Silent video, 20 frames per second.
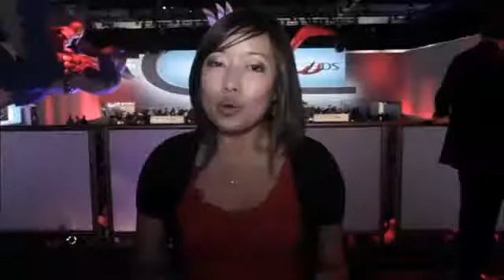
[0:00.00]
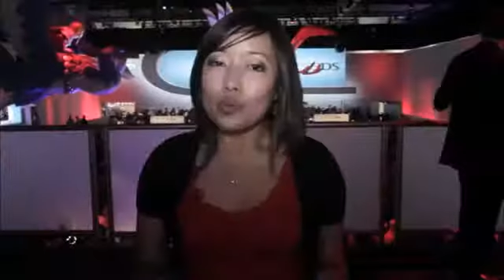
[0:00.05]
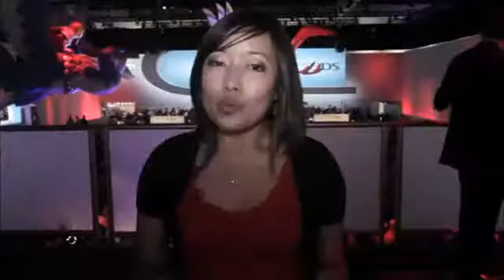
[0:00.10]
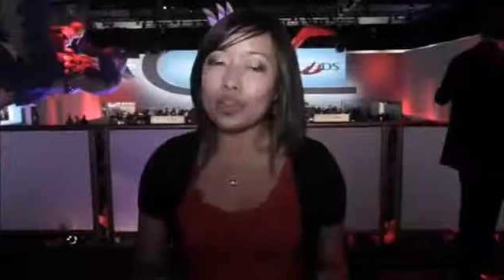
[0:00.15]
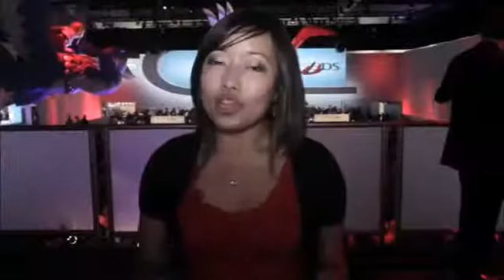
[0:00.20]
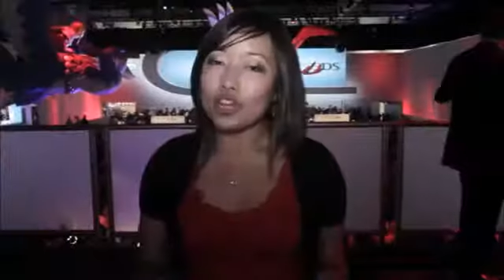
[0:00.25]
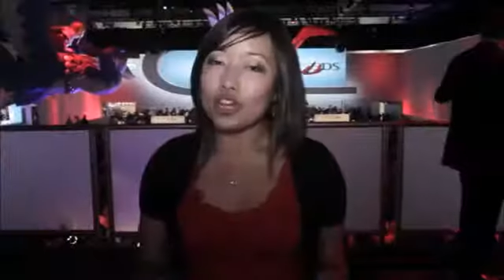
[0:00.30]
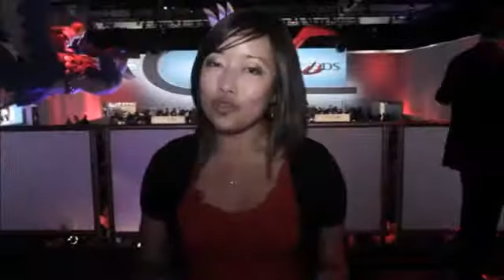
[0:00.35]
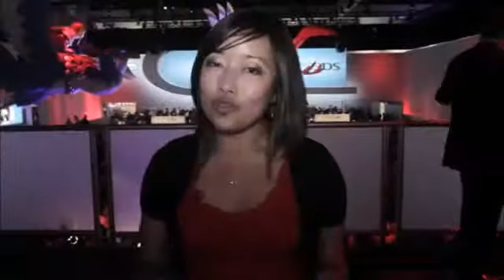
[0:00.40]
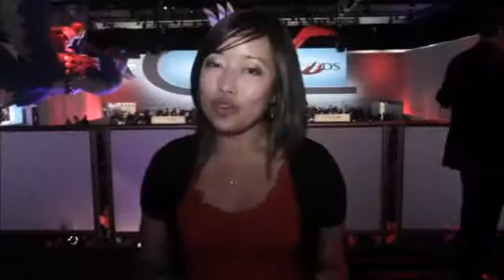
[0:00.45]
We
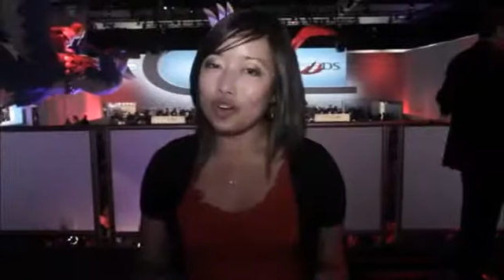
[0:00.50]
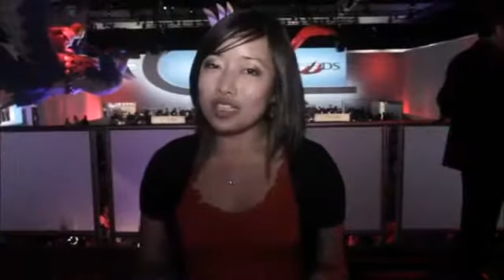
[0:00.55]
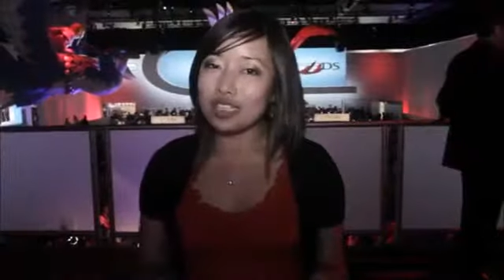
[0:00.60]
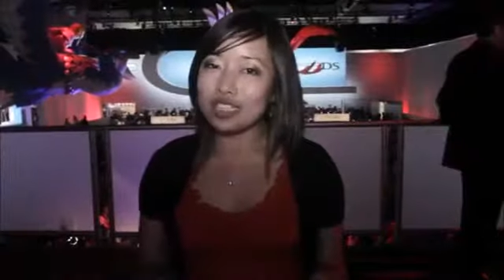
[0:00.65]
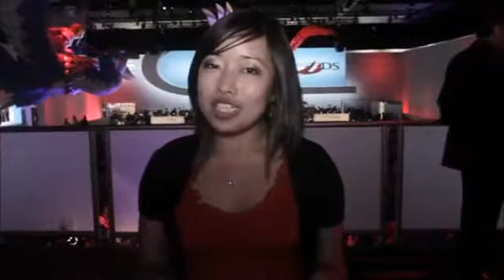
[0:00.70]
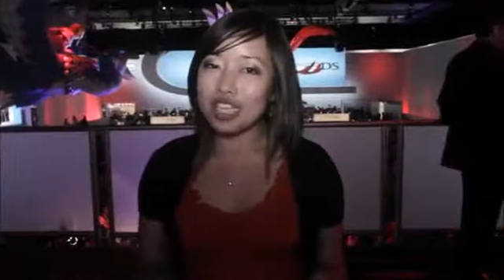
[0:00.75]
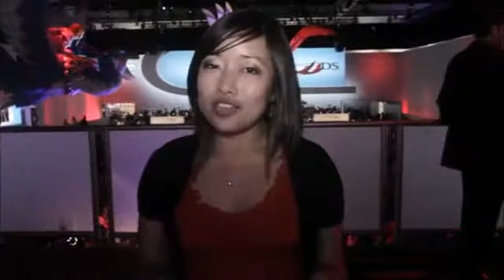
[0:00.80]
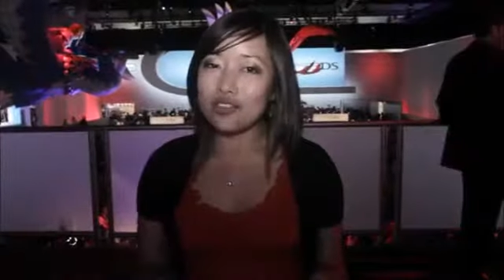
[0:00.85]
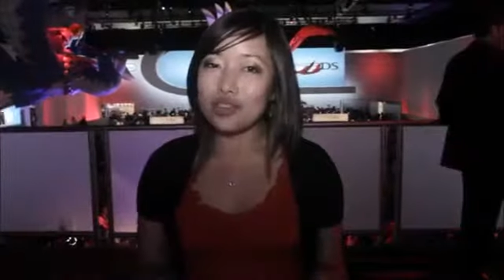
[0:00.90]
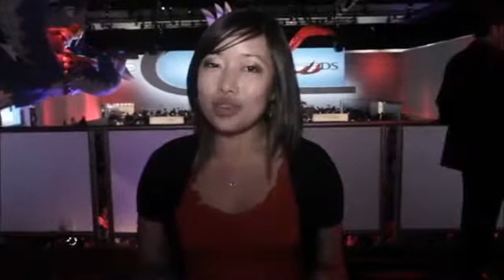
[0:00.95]
look forward to
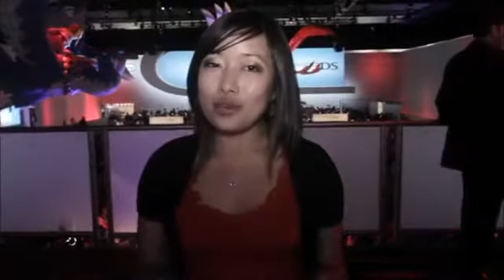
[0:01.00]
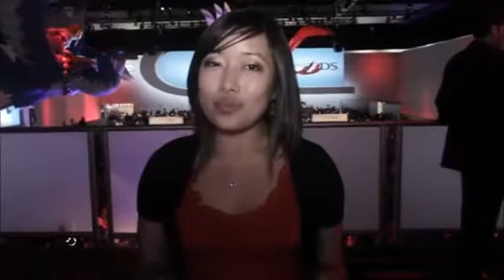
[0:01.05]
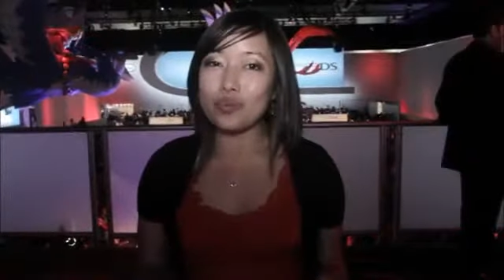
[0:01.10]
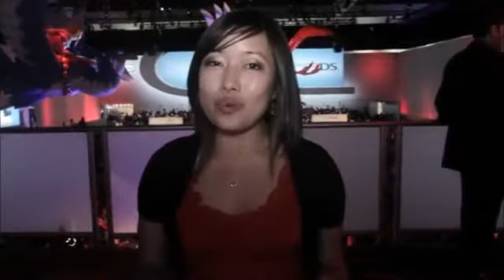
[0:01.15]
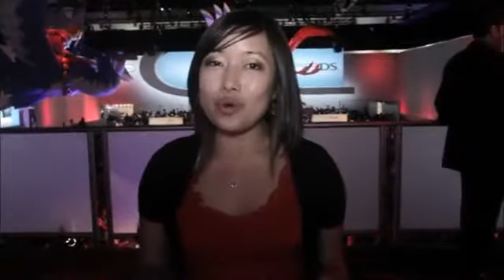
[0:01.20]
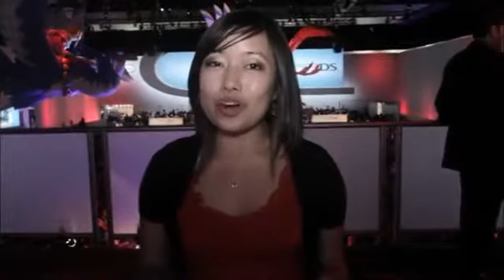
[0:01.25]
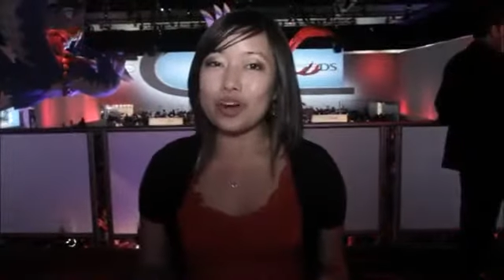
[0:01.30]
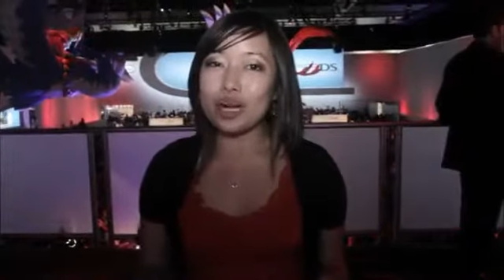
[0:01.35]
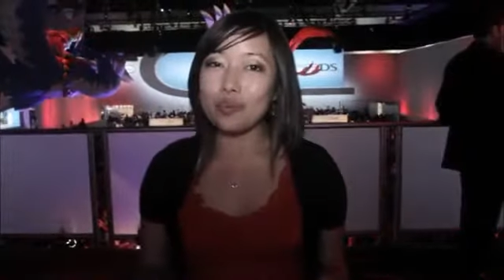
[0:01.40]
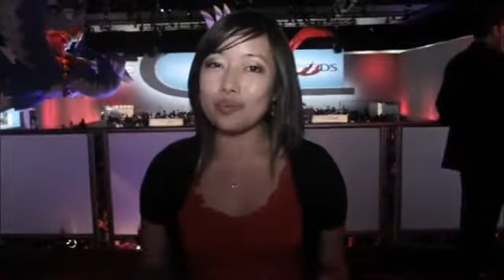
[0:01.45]
giving you
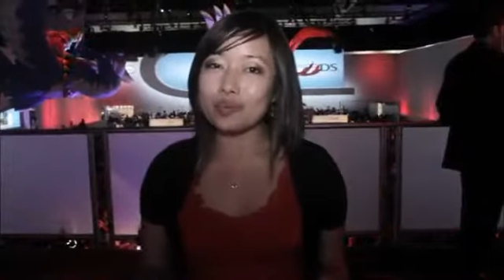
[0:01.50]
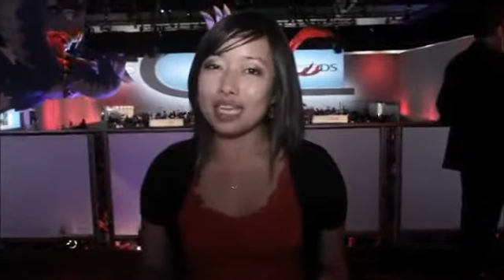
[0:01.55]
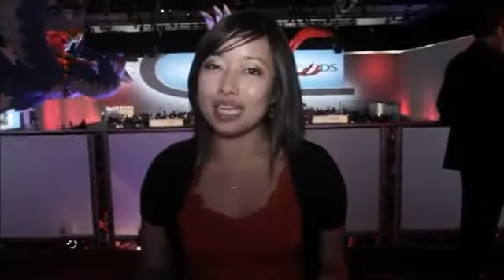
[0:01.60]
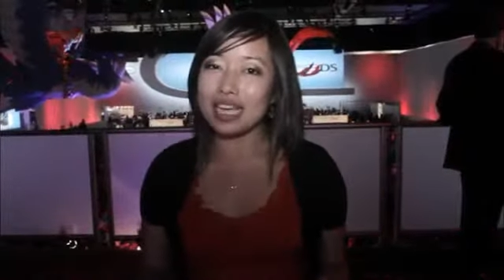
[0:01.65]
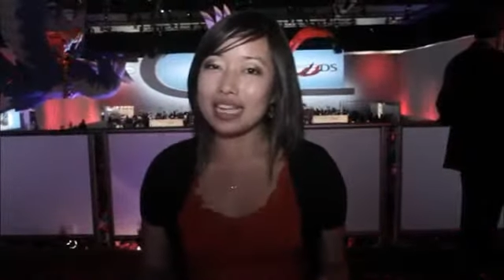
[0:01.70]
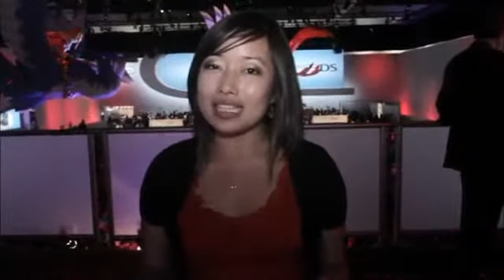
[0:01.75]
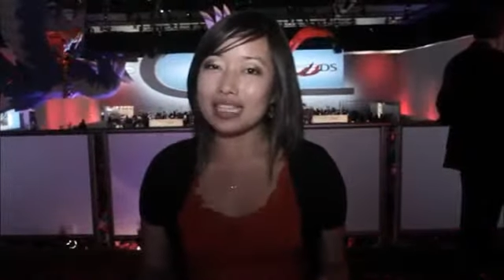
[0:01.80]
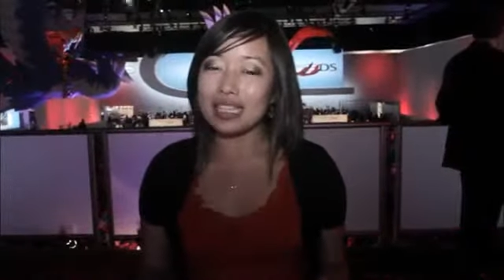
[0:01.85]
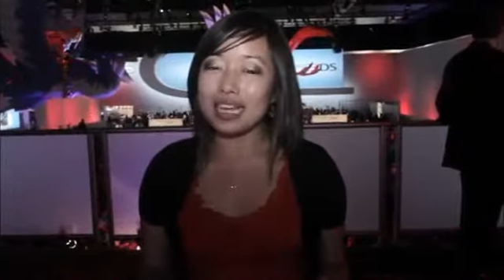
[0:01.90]
more updates